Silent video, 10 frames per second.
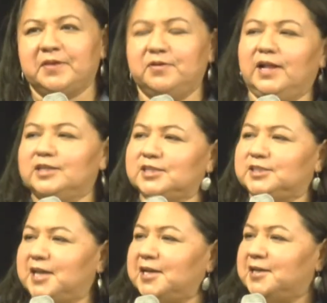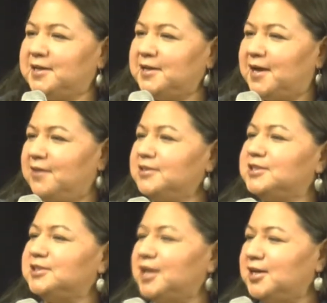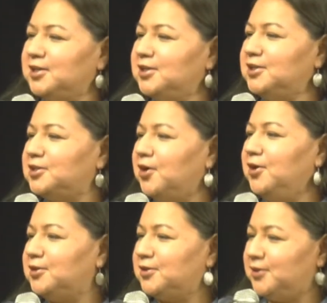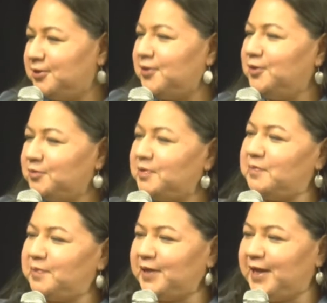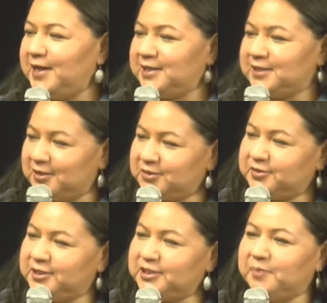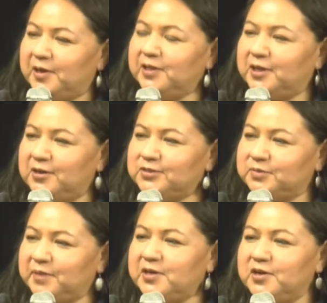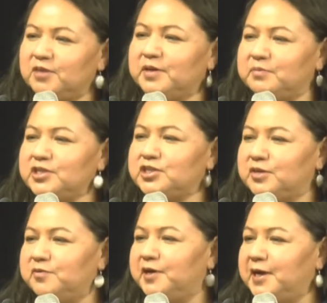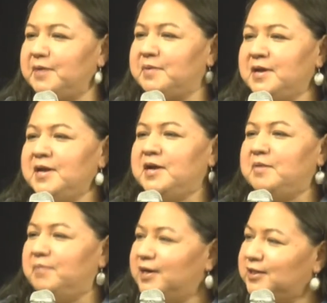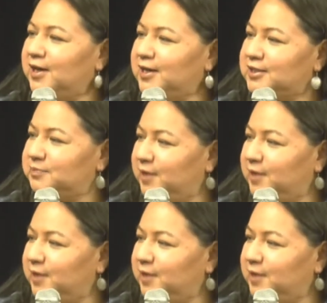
well, this day, I was just like a little doll to all the old people there eh, because I was real small and I was with my book and my mush on wearing mucklucks,